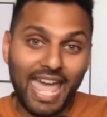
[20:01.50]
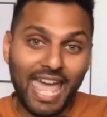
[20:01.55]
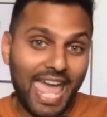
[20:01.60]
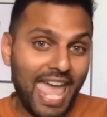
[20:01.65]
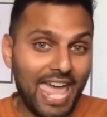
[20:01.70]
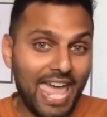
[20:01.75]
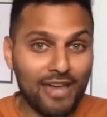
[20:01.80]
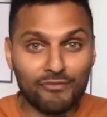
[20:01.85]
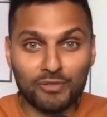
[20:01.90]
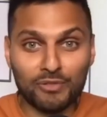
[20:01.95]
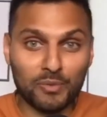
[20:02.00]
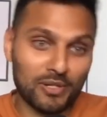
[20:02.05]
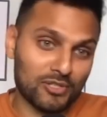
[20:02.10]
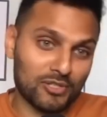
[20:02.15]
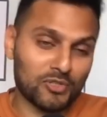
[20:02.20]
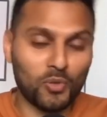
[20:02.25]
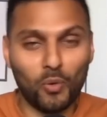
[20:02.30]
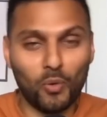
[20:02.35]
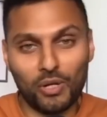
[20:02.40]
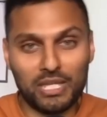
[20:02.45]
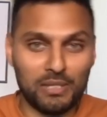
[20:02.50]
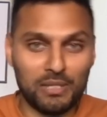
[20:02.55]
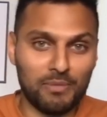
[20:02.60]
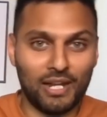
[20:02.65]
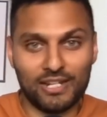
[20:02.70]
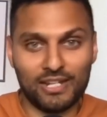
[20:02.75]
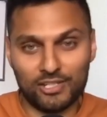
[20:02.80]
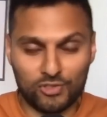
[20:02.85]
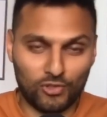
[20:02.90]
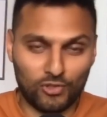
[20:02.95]
Everyone's talking
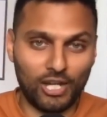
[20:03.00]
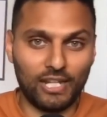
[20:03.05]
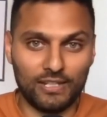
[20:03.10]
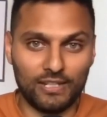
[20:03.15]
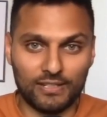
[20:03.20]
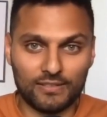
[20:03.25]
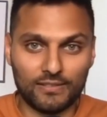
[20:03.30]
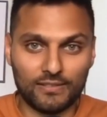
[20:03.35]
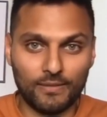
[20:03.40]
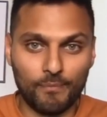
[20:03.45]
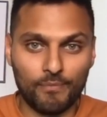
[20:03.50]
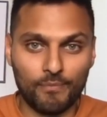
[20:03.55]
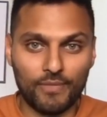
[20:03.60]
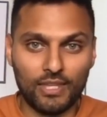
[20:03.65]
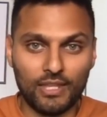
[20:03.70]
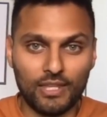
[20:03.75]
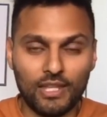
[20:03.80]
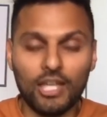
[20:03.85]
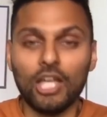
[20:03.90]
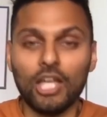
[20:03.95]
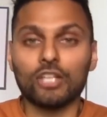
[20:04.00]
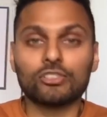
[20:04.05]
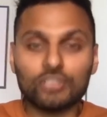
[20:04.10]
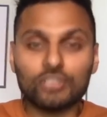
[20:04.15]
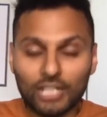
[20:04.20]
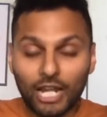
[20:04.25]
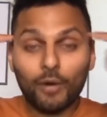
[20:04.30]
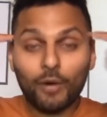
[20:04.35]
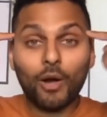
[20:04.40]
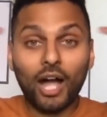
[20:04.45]
about his trainers. So
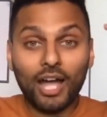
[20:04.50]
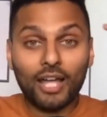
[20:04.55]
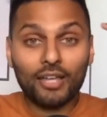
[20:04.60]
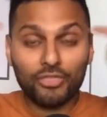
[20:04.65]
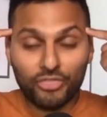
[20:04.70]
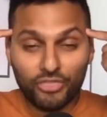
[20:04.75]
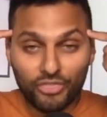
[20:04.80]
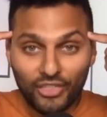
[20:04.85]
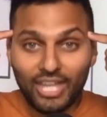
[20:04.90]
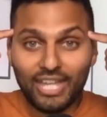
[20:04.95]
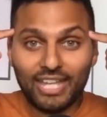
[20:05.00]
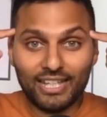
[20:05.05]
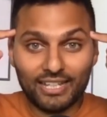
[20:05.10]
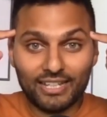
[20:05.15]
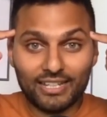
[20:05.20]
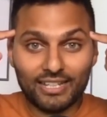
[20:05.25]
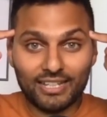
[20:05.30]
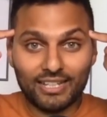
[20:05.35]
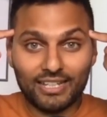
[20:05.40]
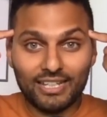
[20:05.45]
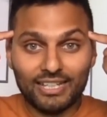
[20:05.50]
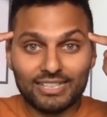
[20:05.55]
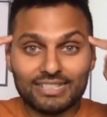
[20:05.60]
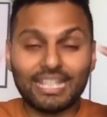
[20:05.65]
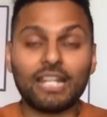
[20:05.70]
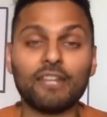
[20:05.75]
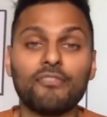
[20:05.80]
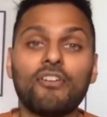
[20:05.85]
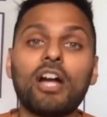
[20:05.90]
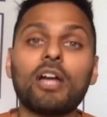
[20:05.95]
now I think
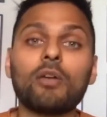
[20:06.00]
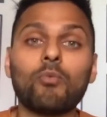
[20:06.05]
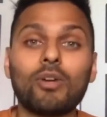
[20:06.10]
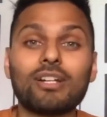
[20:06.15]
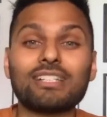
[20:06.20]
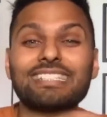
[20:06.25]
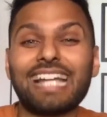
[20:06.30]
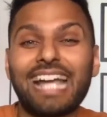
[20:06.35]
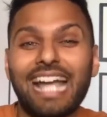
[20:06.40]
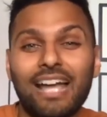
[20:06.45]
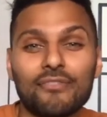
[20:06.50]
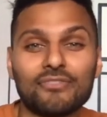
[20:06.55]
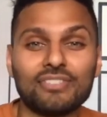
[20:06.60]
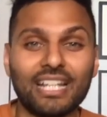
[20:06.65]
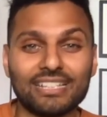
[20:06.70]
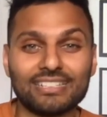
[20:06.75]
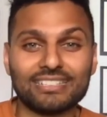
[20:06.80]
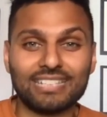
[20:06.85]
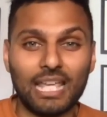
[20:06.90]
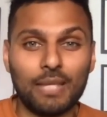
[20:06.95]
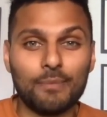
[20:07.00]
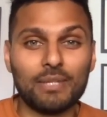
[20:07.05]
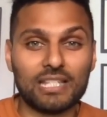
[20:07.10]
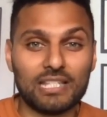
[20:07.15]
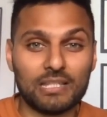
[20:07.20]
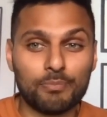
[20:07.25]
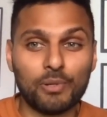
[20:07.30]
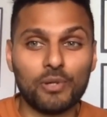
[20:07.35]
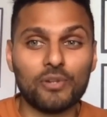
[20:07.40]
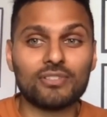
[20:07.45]
that if I want to have that same
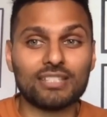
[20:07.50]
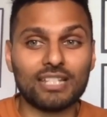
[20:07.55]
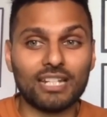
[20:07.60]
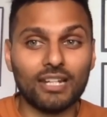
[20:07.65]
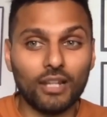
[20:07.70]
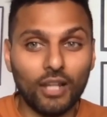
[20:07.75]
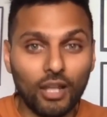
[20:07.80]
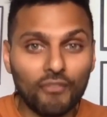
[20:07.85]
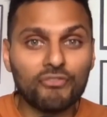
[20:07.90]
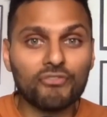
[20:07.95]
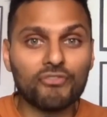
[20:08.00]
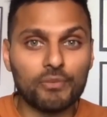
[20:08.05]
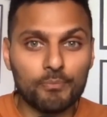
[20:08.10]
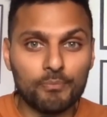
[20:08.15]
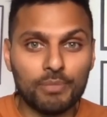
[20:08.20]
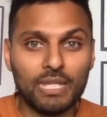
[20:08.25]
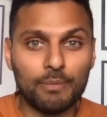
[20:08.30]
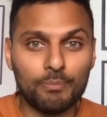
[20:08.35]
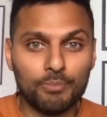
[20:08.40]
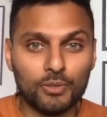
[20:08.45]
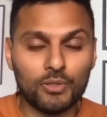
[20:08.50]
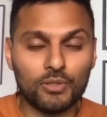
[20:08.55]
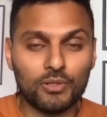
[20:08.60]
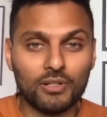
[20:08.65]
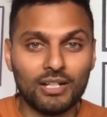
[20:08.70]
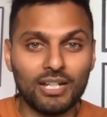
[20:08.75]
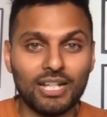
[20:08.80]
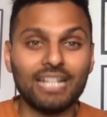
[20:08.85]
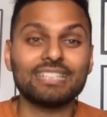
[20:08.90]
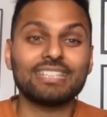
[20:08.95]
experience and love from people,
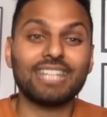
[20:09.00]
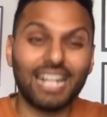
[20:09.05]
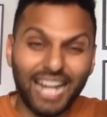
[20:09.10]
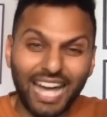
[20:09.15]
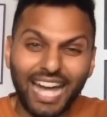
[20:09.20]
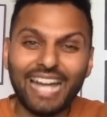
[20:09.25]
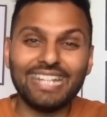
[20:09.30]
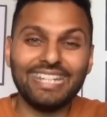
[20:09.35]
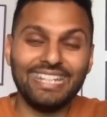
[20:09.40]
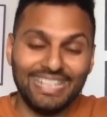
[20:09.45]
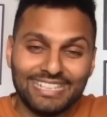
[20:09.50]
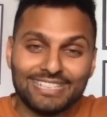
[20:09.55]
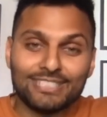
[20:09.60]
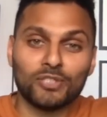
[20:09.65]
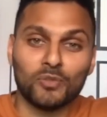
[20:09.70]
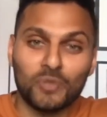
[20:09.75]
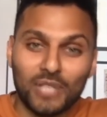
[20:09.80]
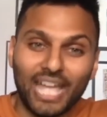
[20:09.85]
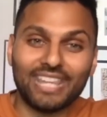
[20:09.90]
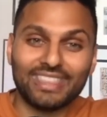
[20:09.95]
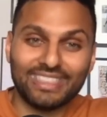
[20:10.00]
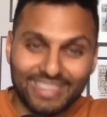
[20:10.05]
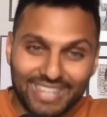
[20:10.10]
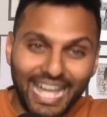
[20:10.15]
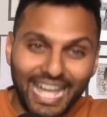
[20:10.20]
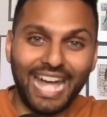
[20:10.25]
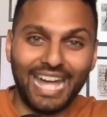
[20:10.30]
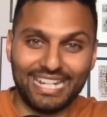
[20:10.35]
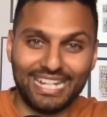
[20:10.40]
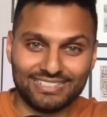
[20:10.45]
that I need to get
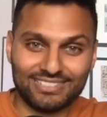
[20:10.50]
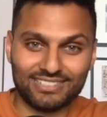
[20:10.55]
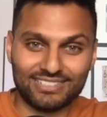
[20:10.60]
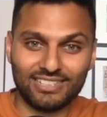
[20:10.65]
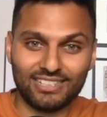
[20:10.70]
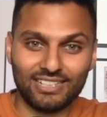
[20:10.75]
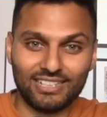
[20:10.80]
that.